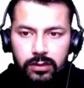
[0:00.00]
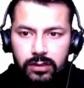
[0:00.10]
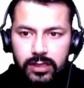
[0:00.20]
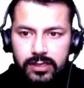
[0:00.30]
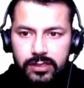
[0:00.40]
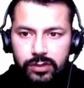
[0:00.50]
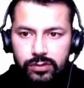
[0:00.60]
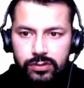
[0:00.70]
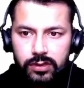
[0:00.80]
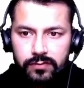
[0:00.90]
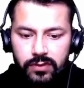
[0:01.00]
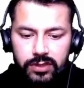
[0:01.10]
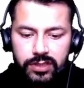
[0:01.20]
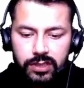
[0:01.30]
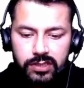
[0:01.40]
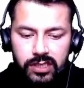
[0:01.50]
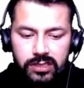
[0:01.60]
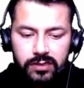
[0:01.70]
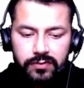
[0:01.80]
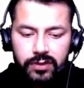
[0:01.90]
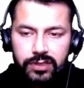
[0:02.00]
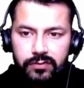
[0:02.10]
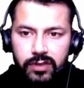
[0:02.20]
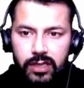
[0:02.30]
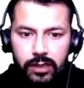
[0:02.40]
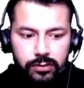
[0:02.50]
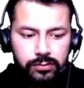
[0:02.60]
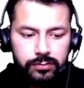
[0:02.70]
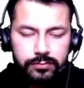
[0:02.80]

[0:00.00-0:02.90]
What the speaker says: Let's use the function, change the function with hello,